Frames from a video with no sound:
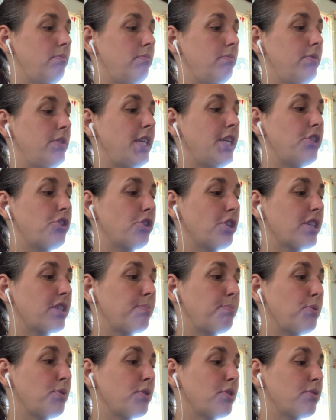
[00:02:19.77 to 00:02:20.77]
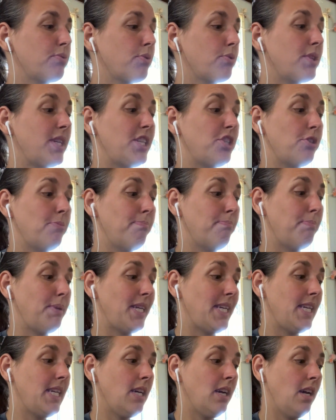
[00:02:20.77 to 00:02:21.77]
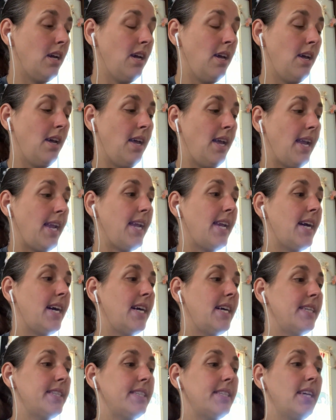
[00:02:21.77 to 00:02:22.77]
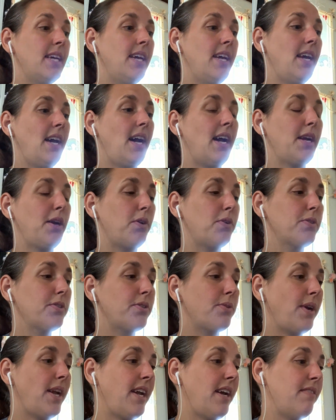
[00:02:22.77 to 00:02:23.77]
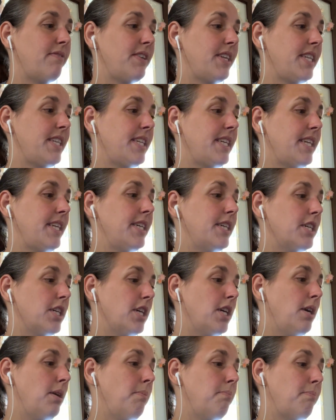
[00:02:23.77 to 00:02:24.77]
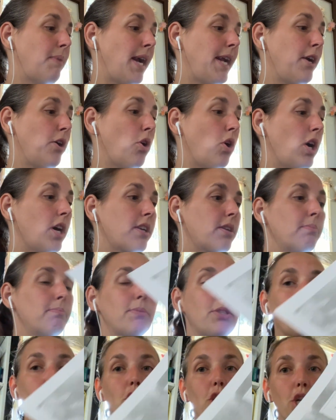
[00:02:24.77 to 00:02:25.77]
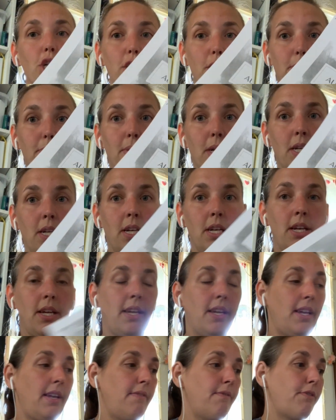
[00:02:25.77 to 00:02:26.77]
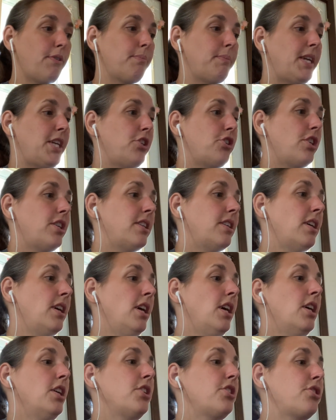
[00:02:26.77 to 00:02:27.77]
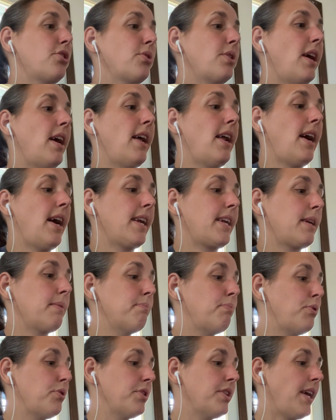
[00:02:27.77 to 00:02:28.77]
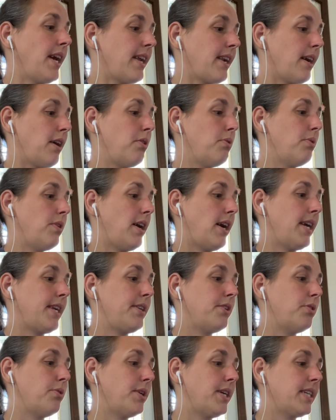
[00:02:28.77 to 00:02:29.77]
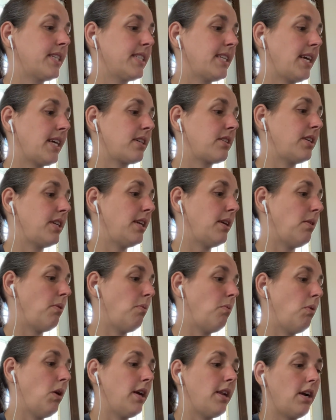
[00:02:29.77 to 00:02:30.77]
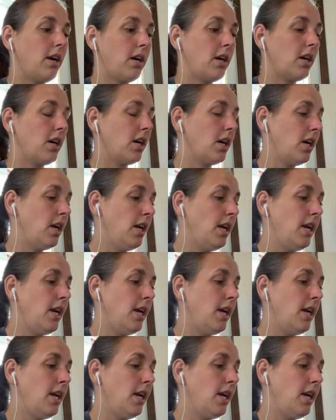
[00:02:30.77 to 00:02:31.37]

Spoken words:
Nature Explorers Rotation B. And I also have in here my autumn term information so that I can pull that out. I know exactly what our